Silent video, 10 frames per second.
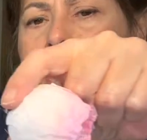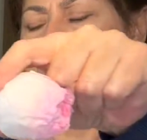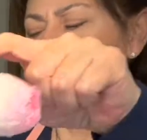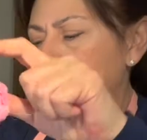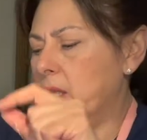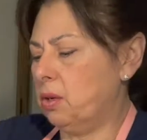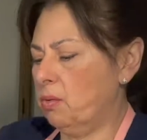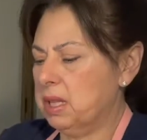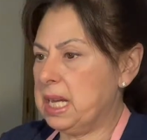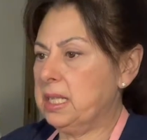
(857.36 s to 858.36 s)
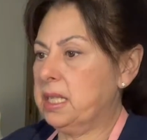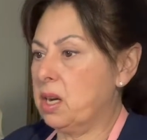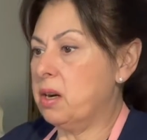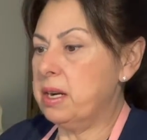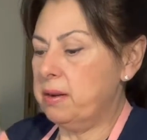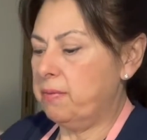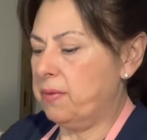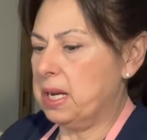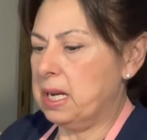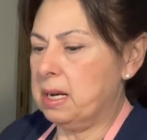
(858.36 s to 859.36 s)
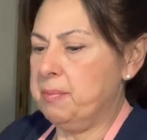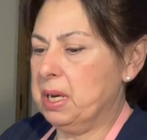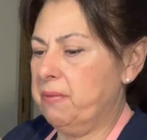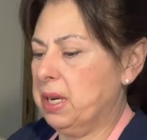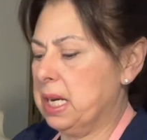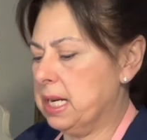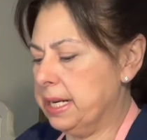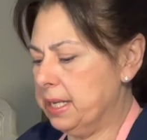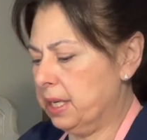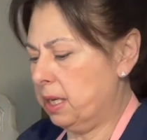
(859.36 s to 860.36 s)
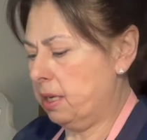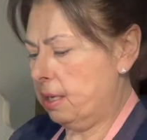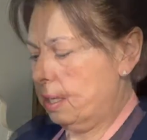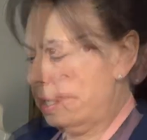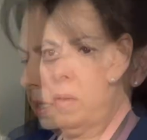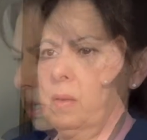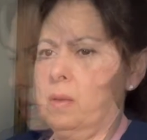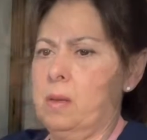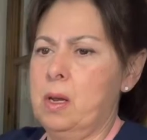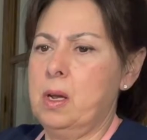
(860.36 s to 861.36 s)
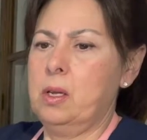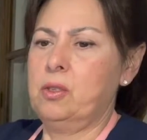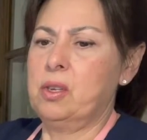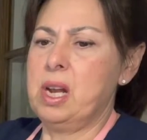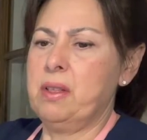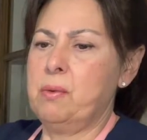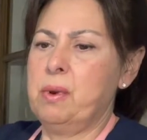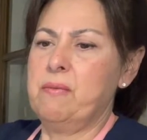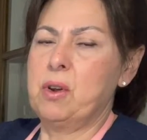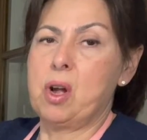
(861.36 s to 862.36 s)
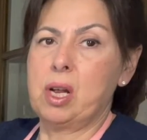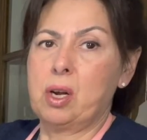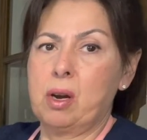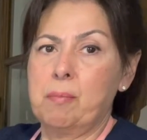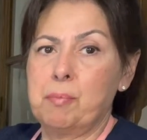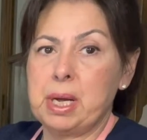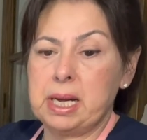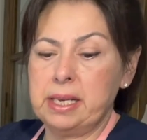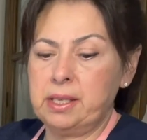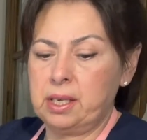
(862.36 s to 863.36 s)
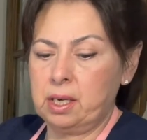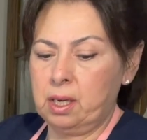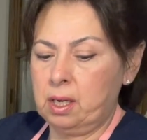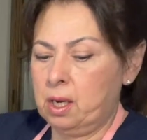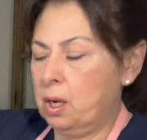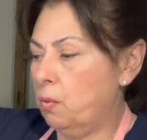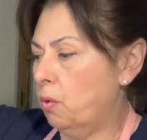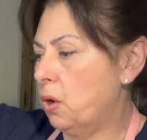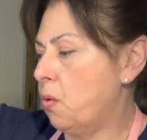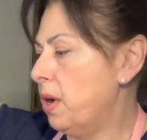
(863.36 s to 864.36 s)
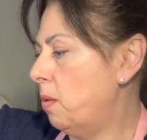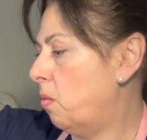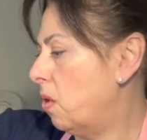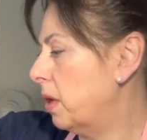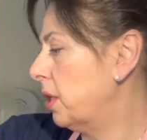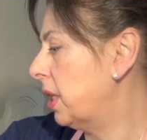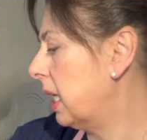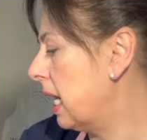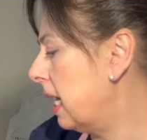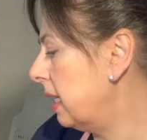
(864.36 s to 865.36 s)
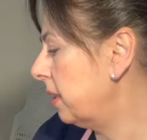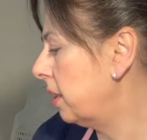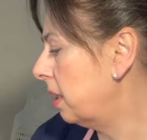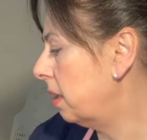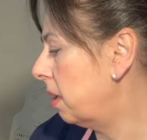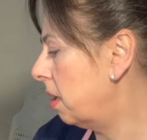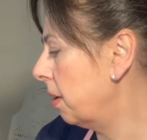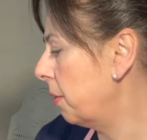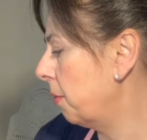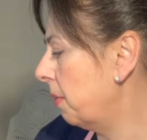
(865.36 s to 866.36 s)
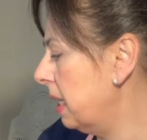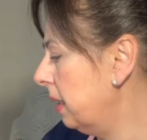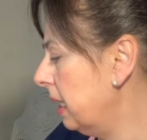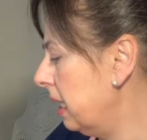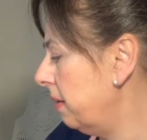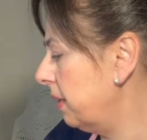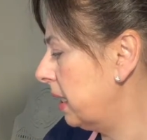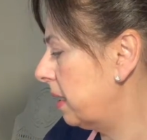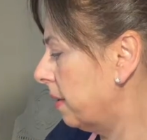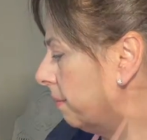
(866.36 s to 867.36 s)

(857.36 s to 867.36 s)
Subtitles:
So that's kind of a bit of a guide. So now that we've got our bud, we're going to want to cut our 3 leaves.